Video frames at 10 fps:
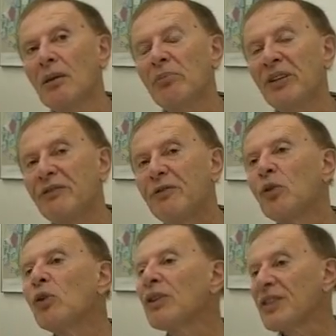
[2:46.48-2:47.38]

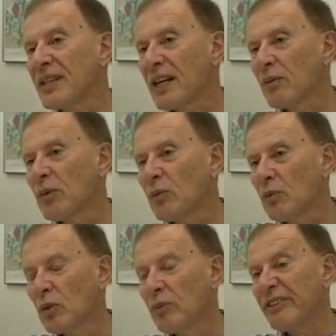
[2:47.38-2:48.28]
before the Second World
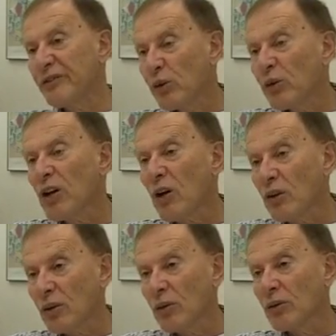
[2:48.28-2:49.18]
War, before the
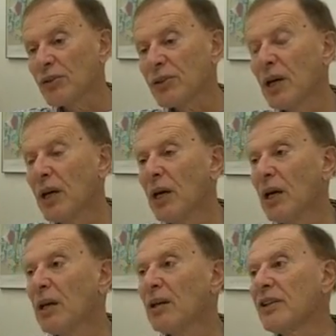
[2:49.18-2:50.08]
Holocaust,
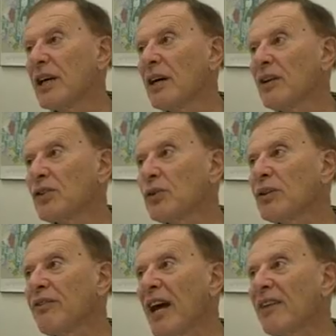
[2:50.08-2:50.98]
the
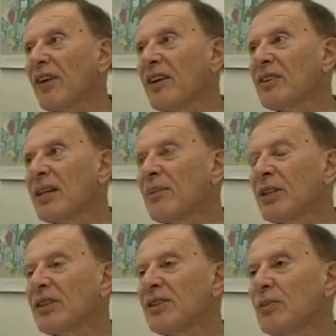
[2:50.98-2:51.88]
sort of
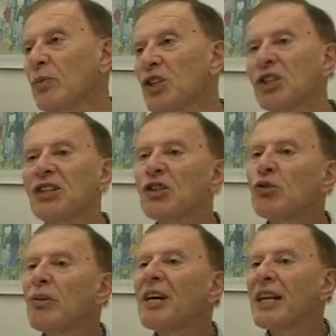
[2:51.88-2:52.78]
anti-Semitism which
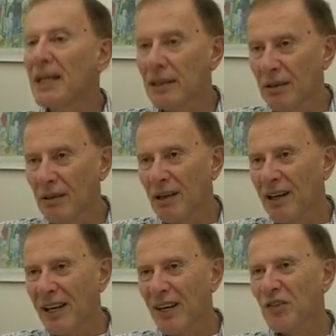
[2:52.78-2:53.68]
discriminated
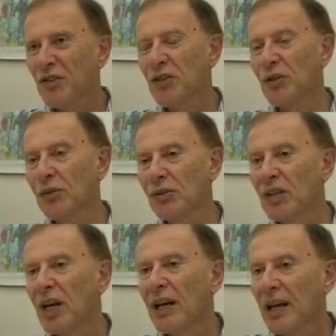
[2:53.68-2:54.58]
against Jews
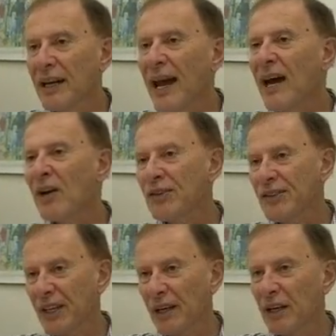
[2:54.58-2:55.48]
in
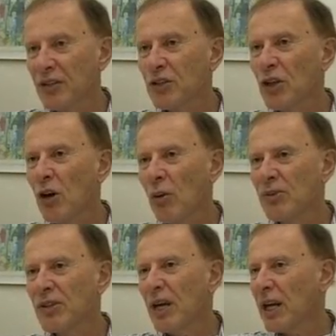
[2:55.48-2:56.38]
housing, in
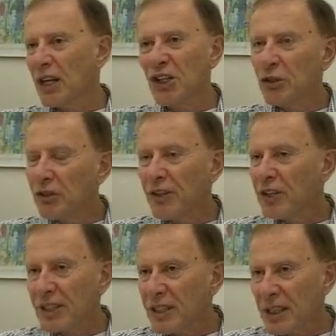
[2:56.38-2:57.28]
jobs, in
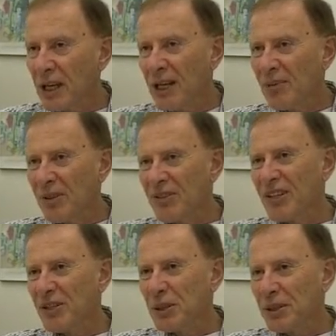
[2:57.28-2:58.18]
university
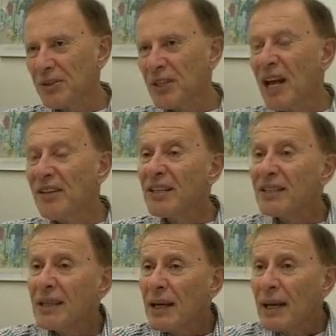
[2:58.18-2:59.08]
positions. This,